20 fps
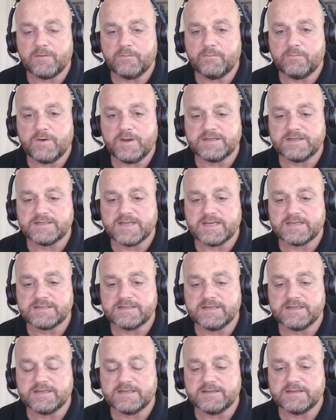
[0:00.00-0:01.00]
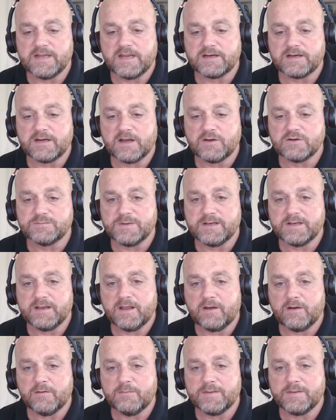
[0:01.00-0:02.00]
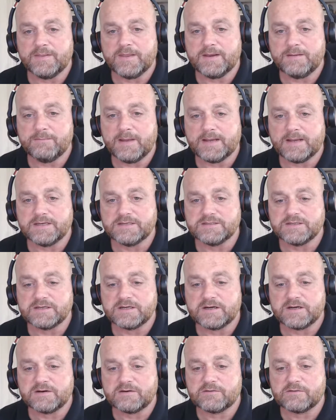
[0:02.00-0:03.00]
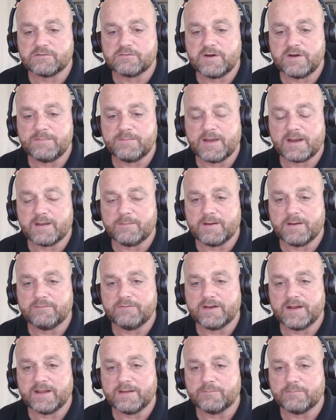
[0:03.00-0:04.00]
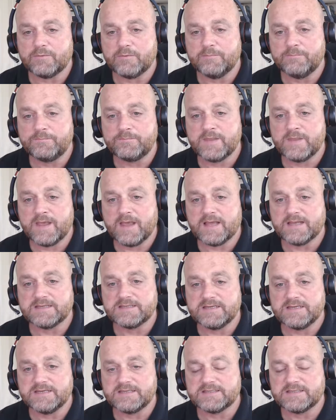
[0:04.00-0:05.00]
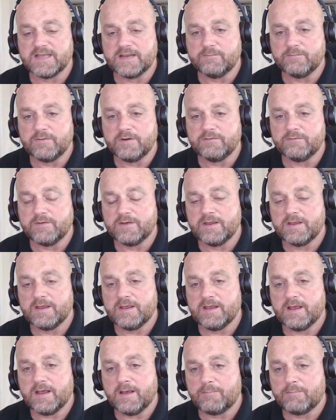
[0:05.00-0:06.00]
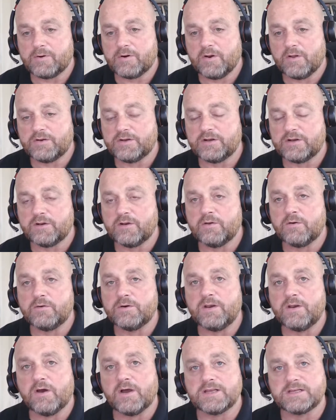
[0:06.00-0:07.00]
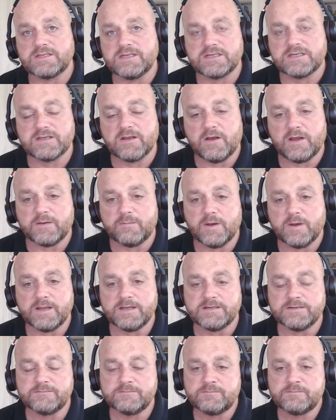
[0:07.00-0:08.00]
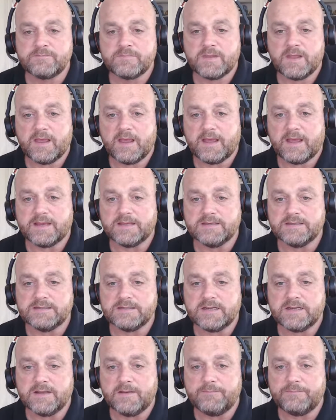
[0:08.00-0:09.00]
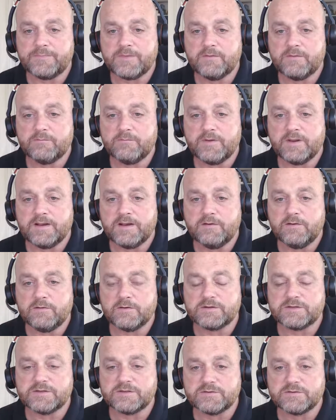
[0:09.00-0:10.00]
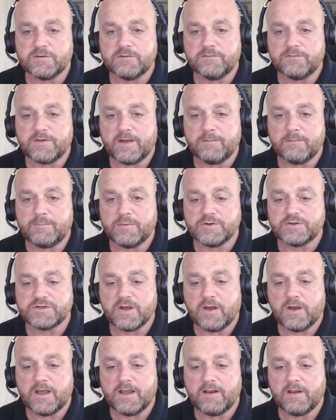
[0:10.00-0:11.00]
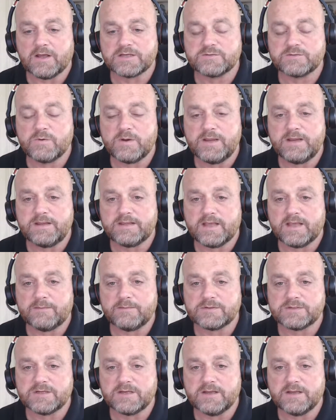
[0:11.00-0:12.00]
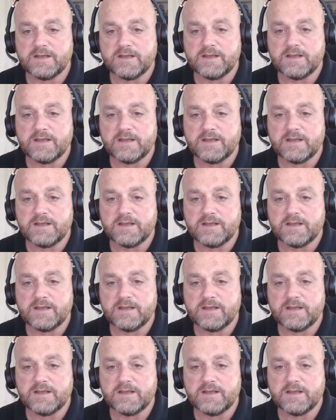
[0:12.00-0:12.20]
retested and closed below, but then managed to creep back above in April. And since then, we've plodded along nicely sideways and really looked to sort of like push higher last week. That was a